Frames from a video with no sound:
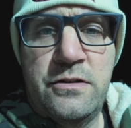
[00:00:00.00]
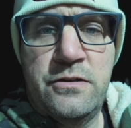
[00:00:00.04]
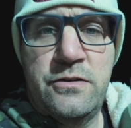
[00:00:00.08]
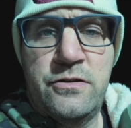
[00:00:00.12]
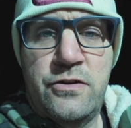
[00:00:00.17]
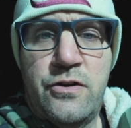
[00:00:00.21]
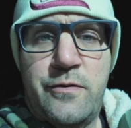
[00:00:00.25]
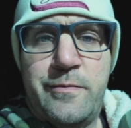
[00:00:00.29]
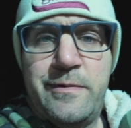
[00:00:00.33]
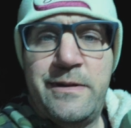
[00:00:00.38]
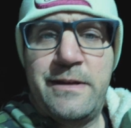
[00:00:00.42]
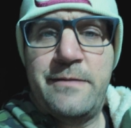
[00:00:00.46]

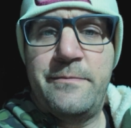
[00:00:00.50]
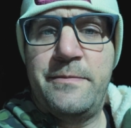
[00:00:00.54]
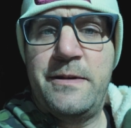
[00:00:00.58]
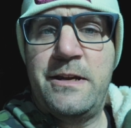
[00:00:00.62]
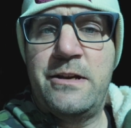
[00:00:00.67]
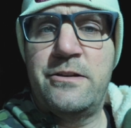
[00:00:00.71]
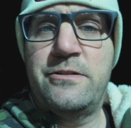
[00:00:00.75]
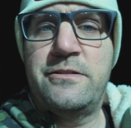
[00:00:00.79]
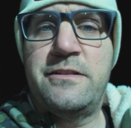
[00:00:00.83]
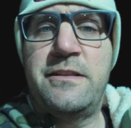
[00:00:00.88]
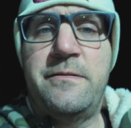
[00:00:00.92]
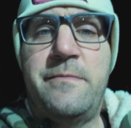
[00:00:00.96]
Nobody
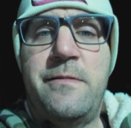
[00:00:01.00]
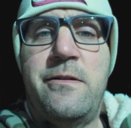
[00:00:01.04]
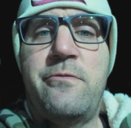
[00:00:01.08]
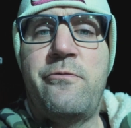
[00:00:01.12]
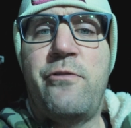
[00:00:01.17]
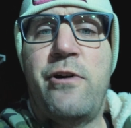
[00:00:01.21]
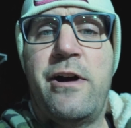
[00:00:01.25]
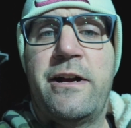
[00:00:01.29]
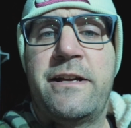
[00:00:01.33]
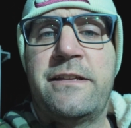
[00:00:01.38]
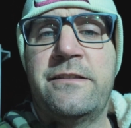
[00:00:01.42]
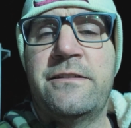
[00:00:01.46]
appears to be
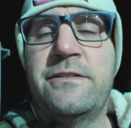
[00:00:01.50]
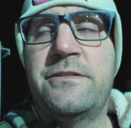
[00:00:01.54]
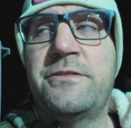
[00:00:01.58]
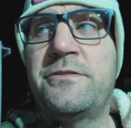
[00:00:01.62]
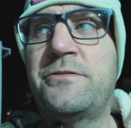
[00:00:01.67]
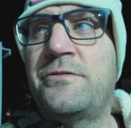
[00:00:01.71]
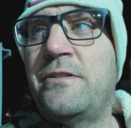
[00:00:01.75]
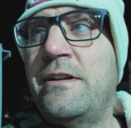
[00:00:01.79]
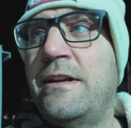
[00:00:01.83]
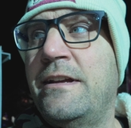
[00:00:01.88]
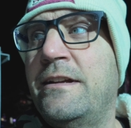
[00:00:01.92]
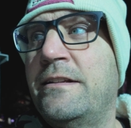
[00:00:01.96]
walking the
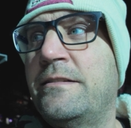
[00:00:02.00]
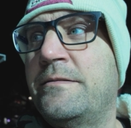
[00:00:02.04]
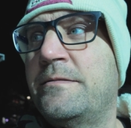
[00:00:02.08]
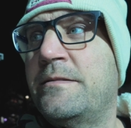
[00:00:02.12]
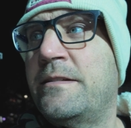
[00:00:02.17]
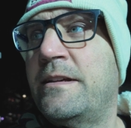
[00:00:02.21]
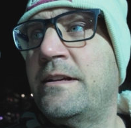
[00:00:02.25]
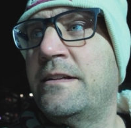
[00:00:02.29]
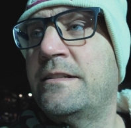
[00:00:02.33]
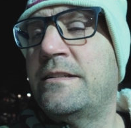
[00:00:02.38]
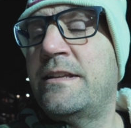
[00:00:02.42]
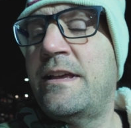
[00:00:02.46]
streets
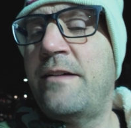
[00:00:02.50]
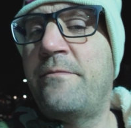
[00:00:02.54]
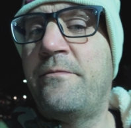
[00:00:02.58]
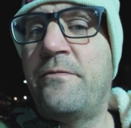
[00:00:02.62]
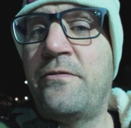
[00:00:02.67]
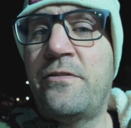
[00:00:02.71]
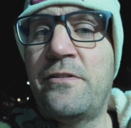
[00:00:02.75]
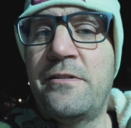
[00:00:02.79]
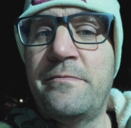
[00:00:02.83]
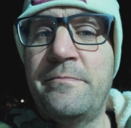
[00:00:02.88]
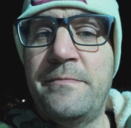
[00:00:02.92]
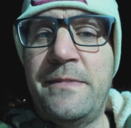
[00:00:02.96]
except
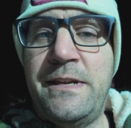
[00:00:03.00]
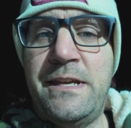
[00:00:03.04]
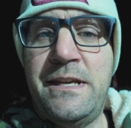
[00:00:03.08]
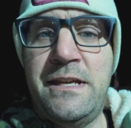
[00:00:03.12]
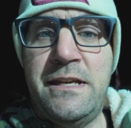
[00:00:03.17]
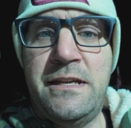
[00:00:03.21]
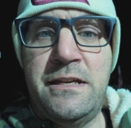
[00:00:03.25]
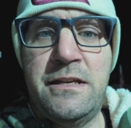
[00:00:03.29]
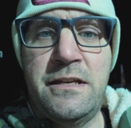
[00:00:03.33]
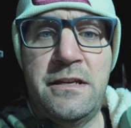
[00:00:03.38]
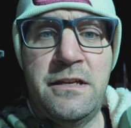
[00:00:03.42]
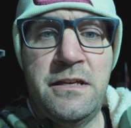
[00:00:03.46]
for
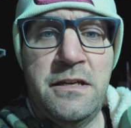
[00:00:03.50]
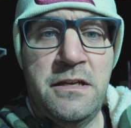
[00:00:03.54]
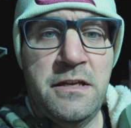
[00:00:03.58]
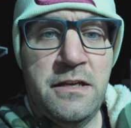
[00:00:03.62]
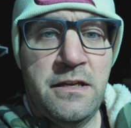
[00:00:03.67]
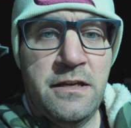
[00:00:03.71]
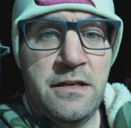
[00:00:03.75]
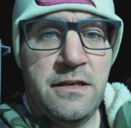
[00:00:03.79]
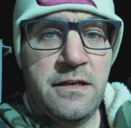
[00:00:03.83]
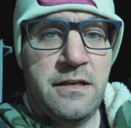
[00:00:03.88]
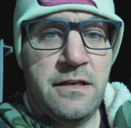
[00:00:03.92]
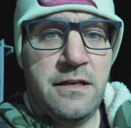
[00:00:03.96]
me
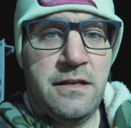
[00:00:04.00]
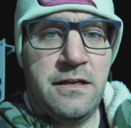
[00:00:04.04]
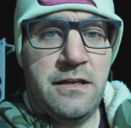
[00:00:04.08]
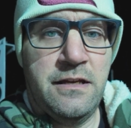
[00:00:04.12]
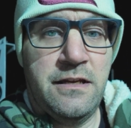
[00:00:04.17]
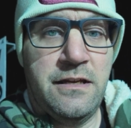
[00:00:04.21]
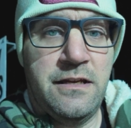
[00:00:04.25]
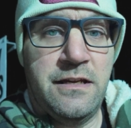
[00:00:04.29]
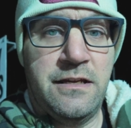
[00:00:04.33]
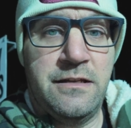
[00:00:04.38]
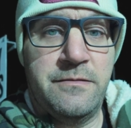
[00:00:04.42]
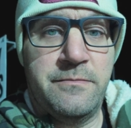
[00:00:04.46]

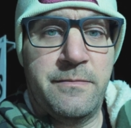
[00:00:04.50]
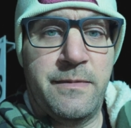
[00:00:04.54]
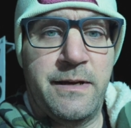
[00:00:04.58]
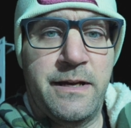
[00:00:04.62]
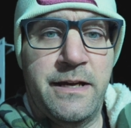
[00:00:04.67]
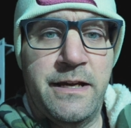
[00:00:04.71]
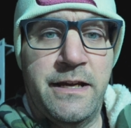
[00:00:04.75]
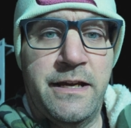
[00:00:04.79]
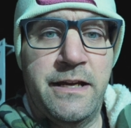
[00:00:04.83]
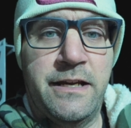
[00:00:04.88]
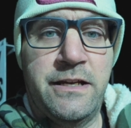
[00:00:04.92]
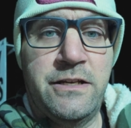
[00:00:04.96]
in
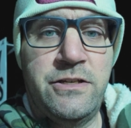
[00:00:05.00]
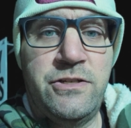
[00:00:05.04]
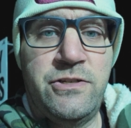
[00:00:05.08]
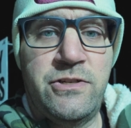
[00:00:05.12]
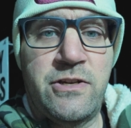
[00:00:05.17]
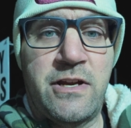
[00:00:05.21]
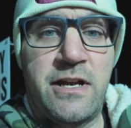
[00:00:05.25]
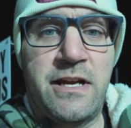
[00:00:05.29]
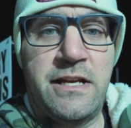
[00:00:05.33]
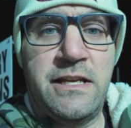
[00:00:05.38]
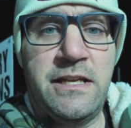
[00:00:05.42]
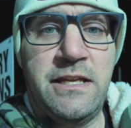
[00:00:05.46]
my
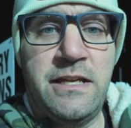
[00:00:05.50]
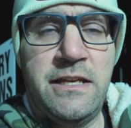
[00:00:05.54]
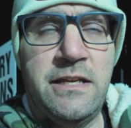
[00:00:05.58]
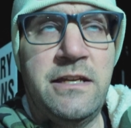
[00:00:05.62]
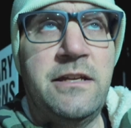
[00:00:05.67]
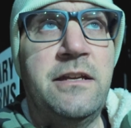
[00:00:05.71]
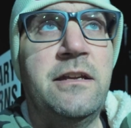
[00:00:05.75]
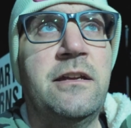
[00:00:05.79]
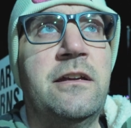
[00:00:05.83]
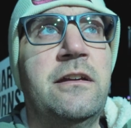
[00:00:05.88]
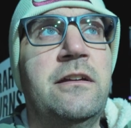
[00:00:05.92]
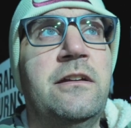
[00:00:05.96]

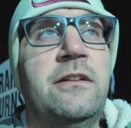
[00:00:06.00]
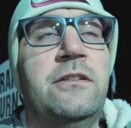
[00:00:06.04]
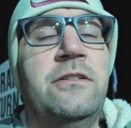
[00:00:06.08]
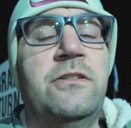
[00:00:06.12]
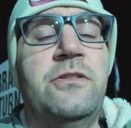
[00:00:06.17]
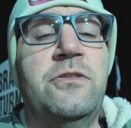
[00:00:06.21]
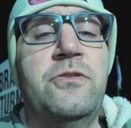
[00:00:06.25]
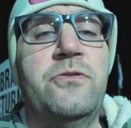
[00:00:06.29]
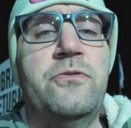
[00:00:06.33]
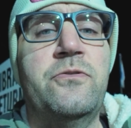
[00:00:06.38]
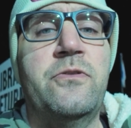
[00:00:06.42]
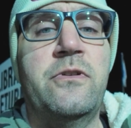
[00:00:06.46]
shiny
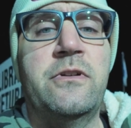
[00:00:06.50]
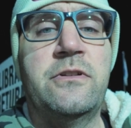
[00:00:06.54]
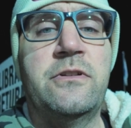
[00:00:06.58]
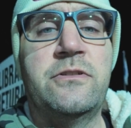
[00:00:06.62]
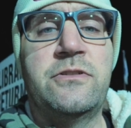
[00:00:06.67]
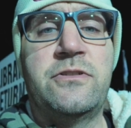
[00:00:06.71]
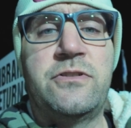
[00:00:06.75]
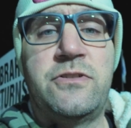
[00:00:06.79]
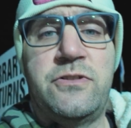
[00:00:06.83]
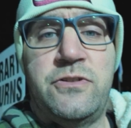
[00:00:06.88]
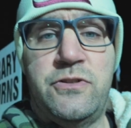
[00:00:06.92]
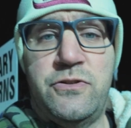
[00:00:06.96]
new
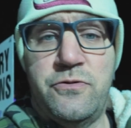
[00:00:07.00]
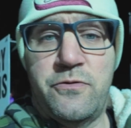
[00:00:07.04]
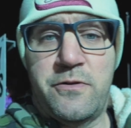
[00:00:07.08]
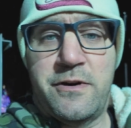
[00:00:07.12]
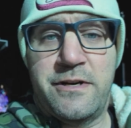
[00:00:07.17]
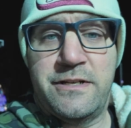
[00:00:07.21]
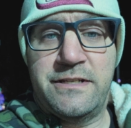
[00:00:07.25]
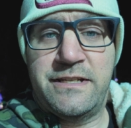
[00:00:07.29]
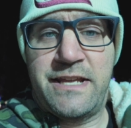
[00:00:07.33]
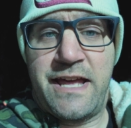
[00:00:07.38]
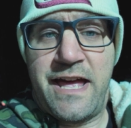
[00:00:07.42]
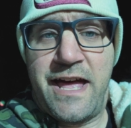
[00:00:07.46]

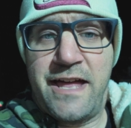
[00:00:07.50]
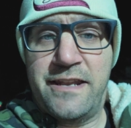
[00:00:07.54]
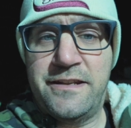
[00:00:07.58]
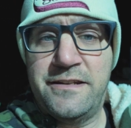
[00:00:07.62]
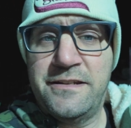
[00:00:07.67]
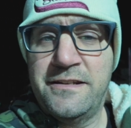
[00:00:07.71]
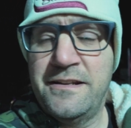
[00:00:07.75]
Stewart's hat.